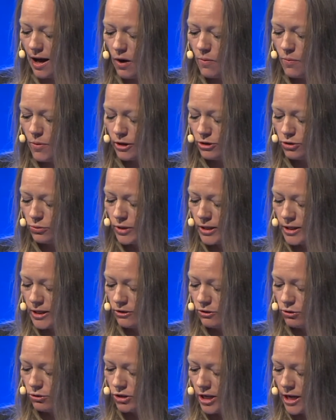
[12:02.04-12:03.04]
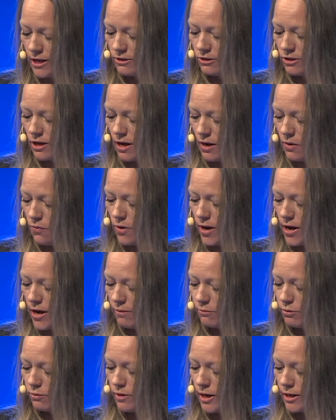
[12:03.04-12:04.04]
how much we need to change our
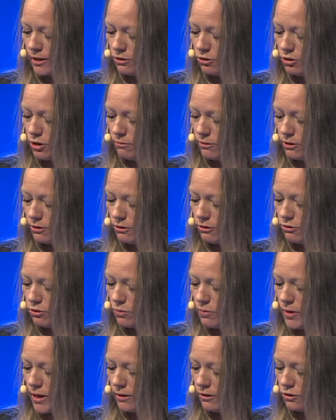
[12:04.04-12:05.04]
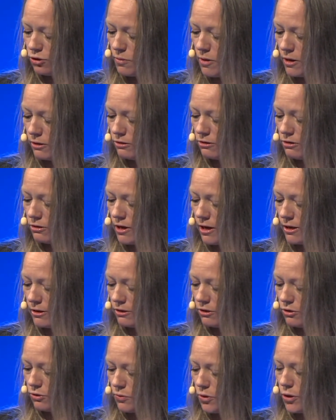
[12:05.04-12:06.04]
way of providing services to make smart
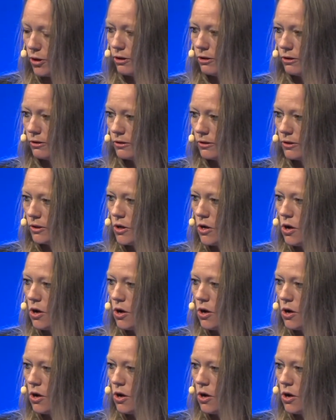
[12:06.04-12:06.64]
societies work.